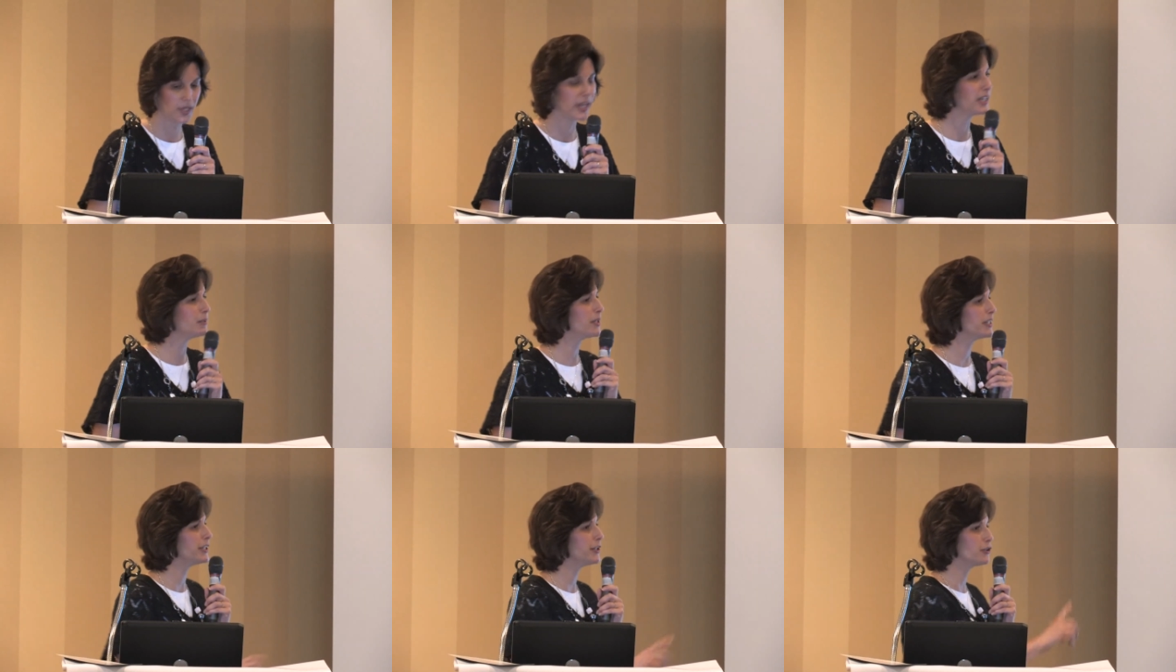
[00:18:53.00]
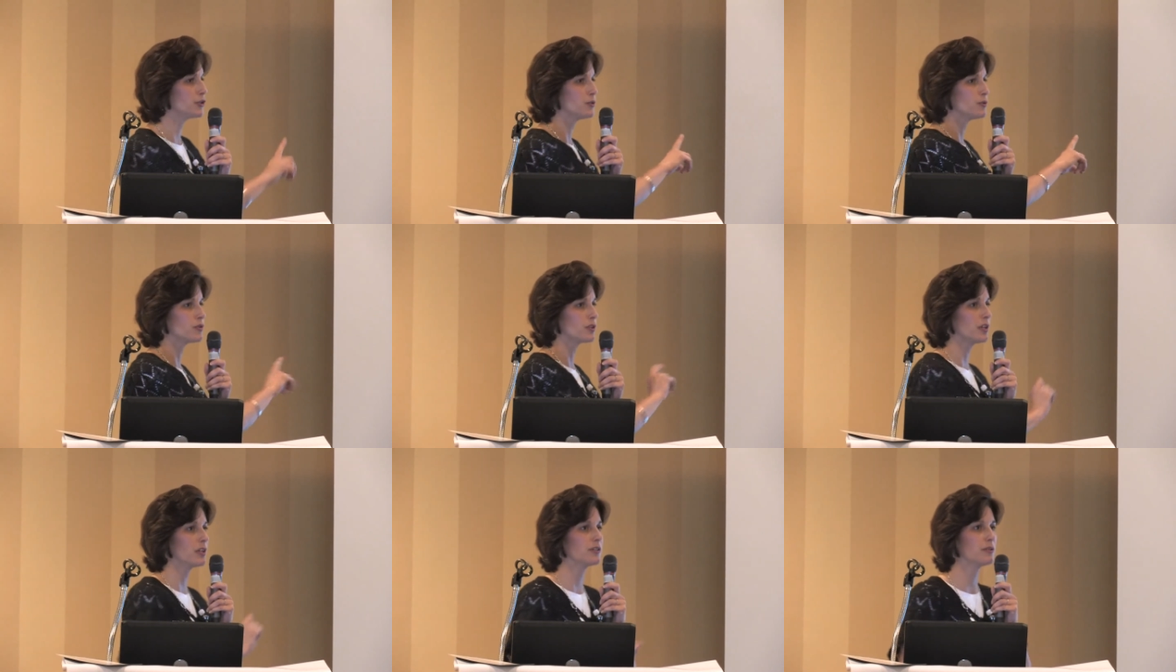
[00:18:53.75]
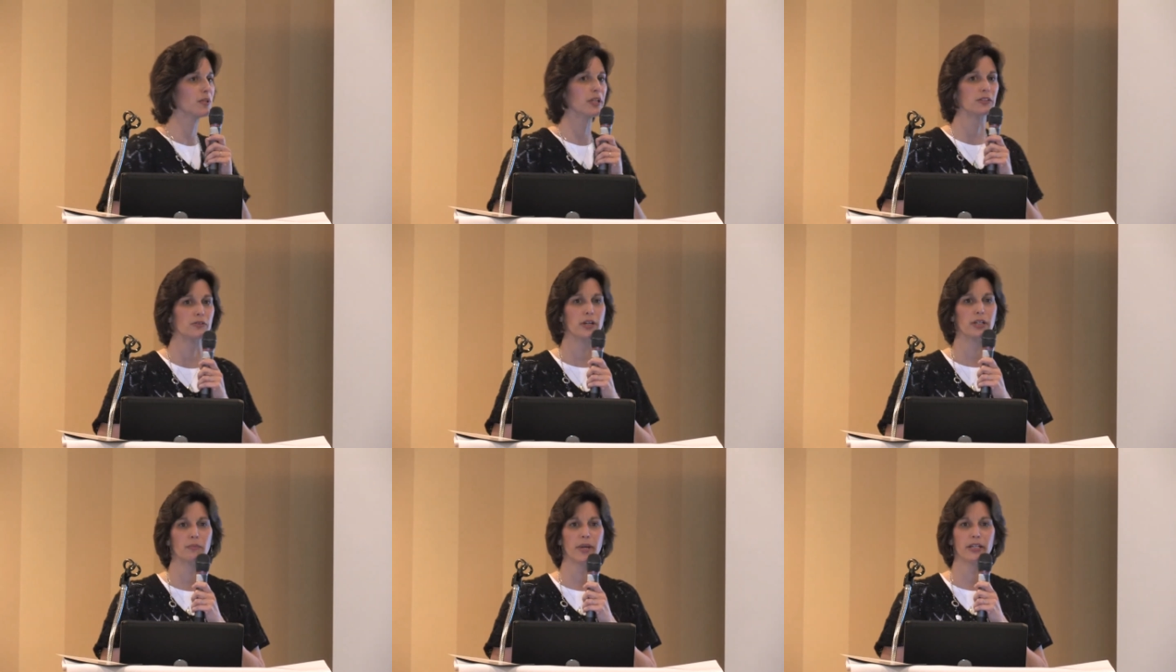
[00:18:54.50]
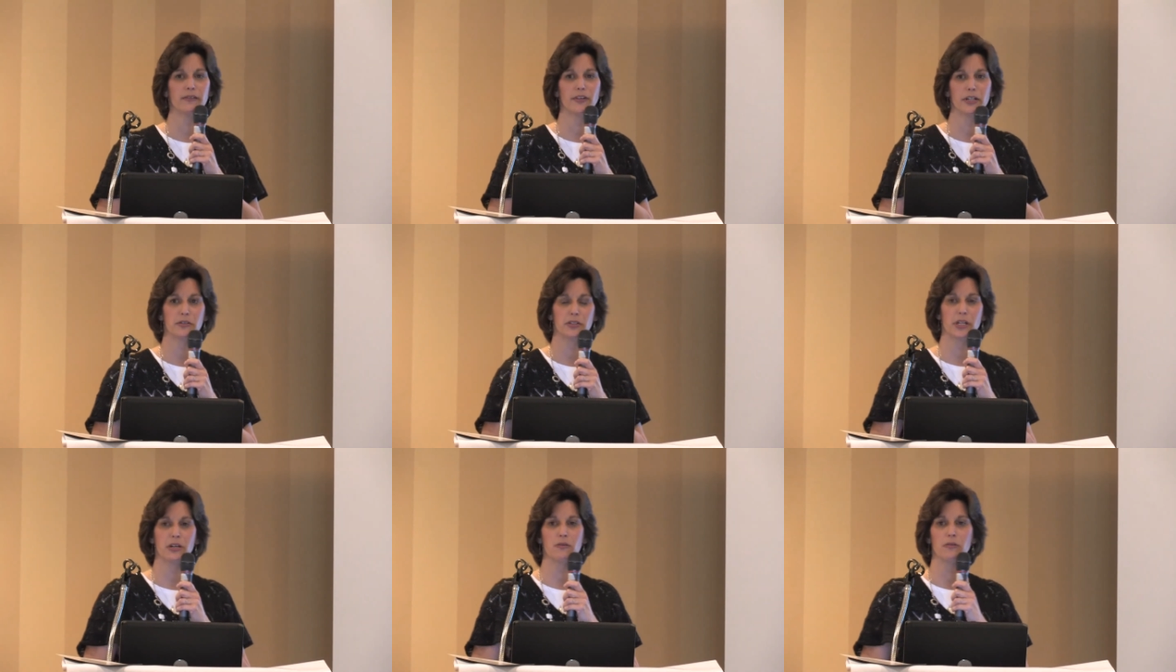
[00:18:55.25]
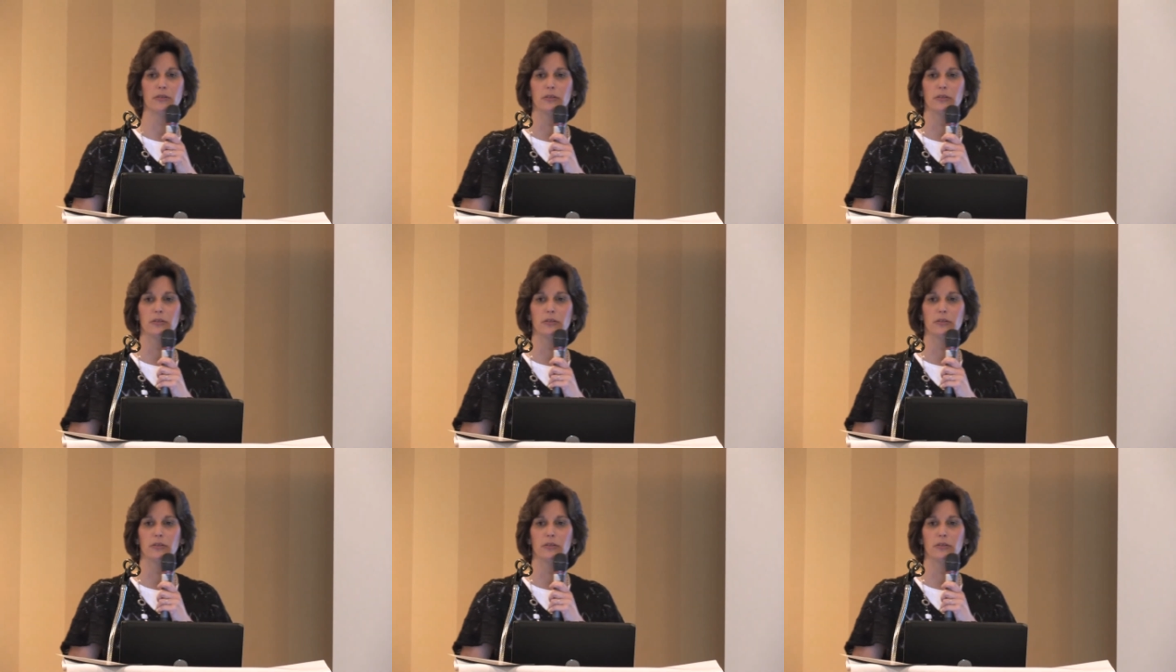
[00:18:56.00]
Anybody here use some electronic magnifiers now?